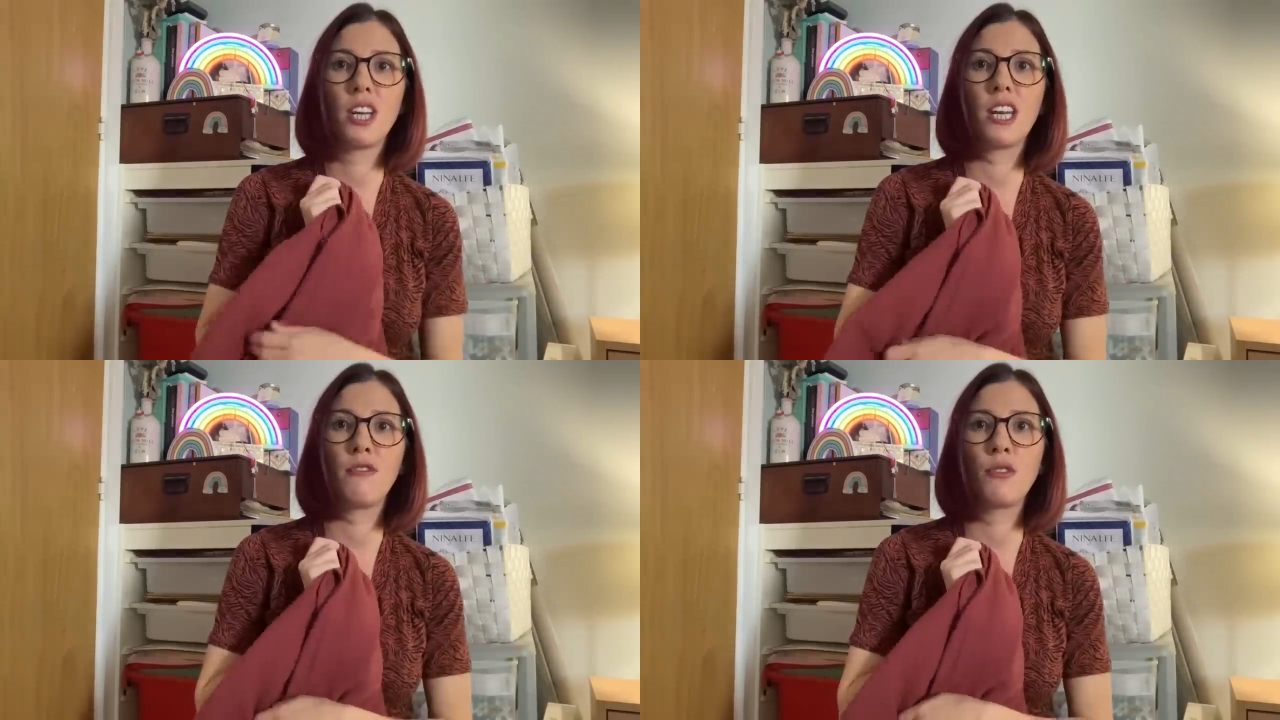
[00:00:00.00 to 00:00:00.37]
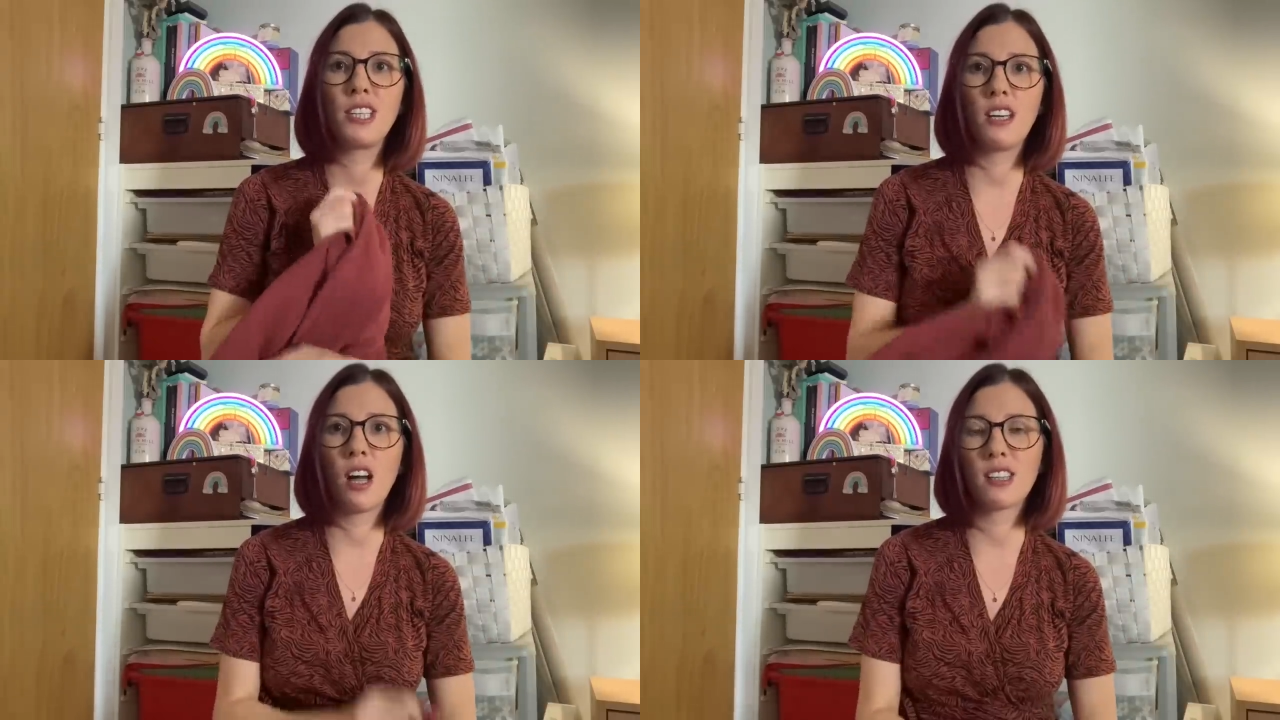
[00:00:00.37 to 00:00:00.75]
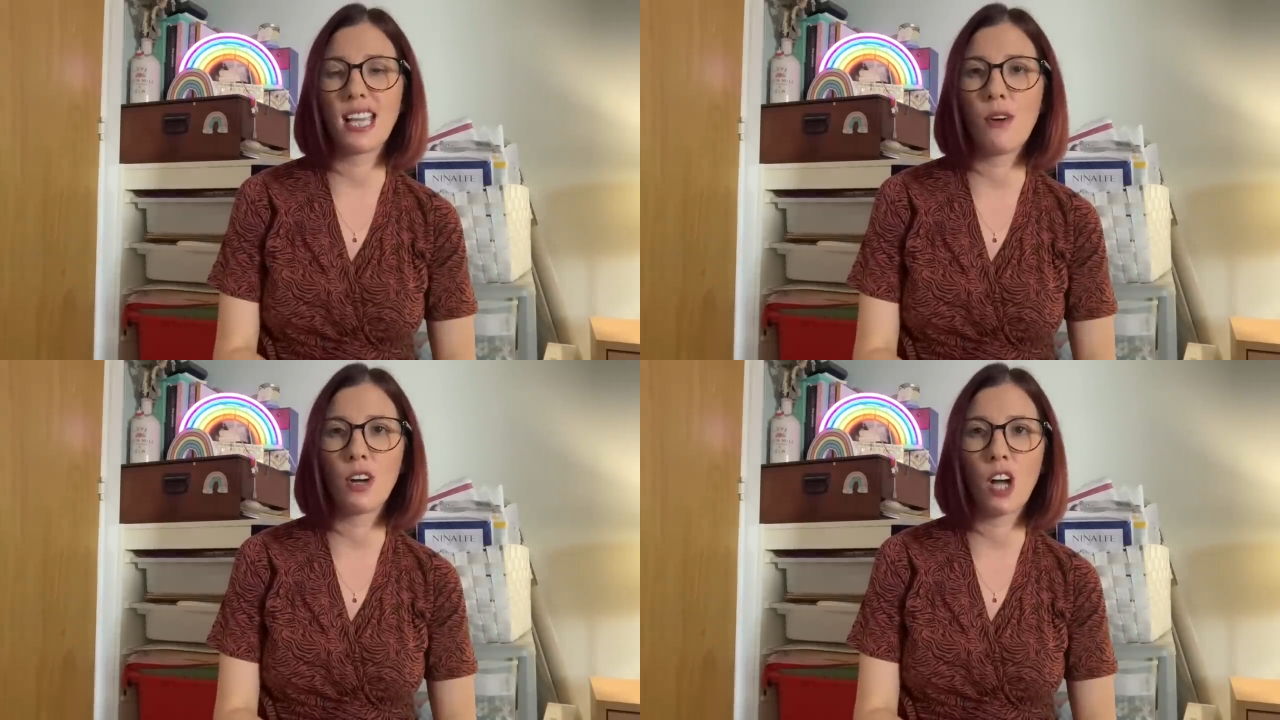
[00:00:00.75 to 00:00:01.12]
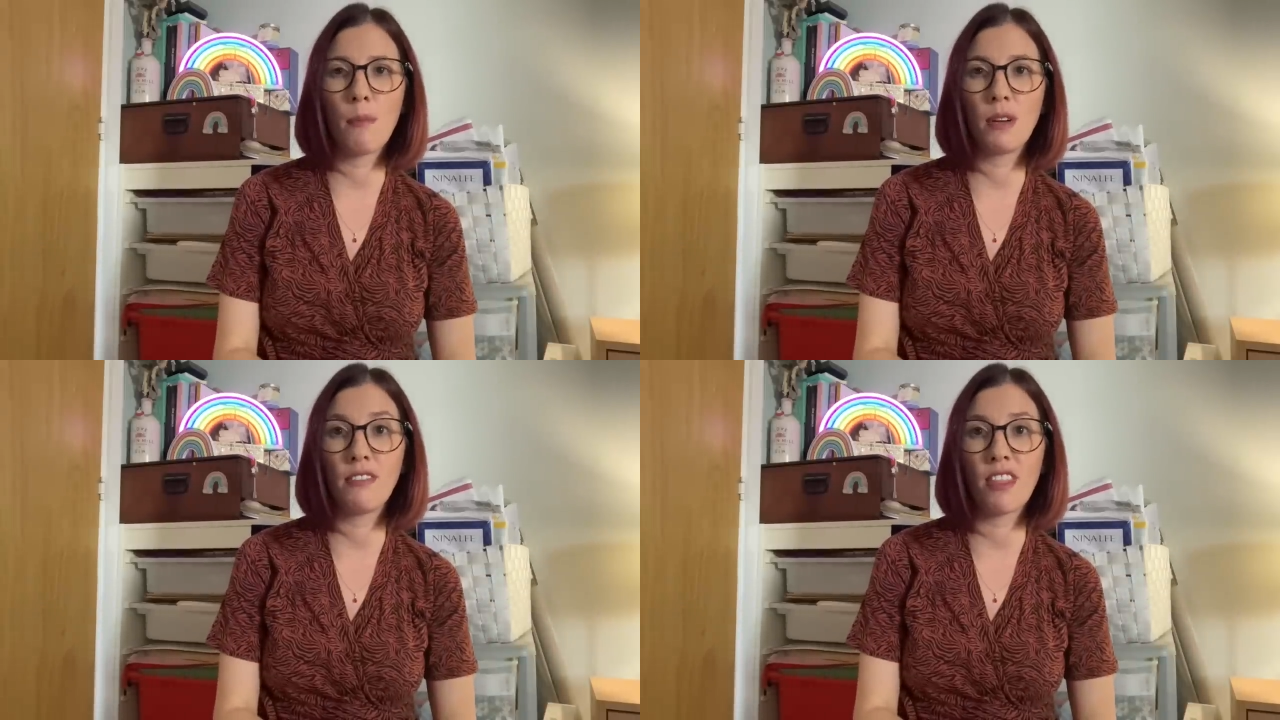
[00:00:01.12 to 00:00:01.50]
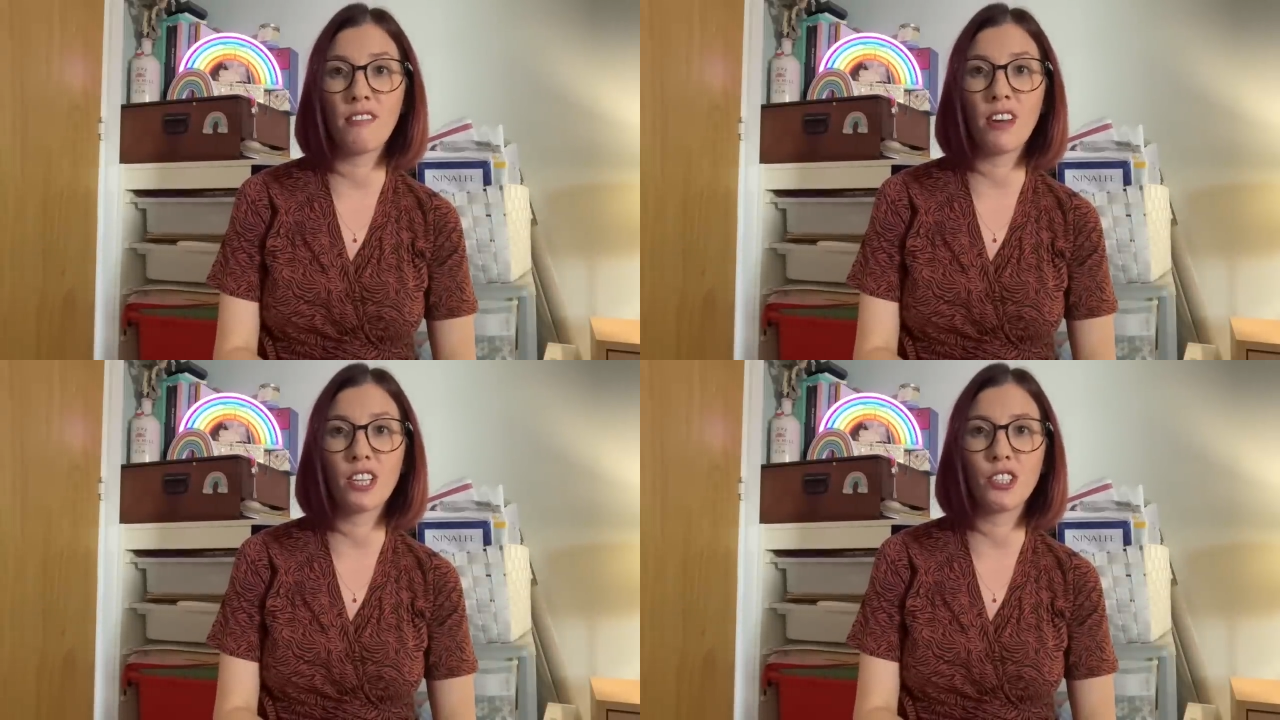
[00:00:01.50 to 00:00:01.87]
and I've already cut out a couple of other
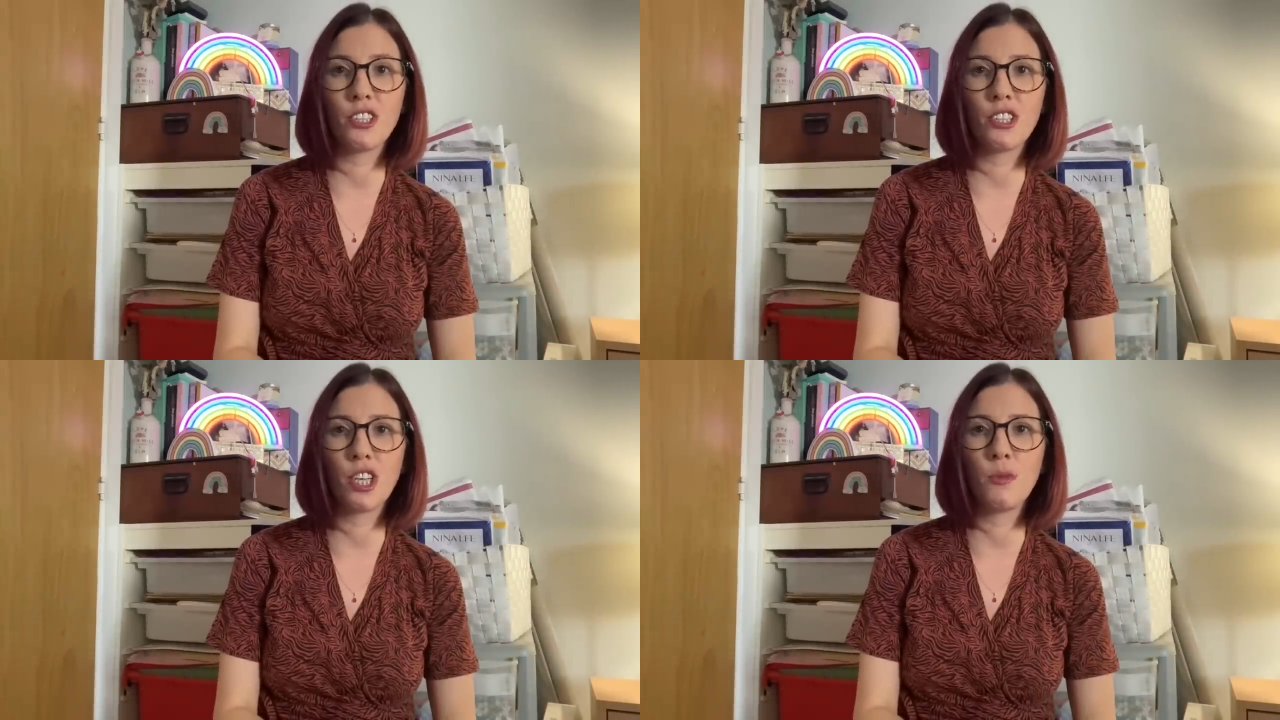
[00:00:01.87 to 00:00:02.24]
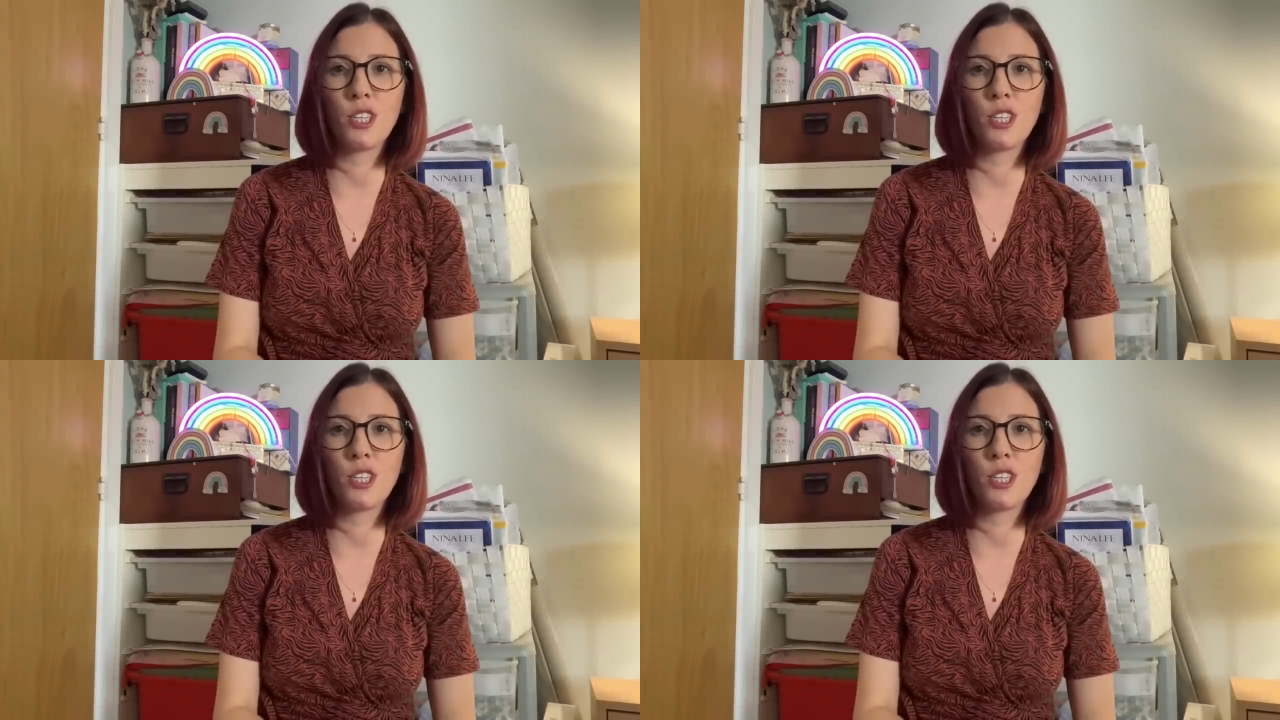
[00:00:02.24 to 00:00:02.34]
versions too,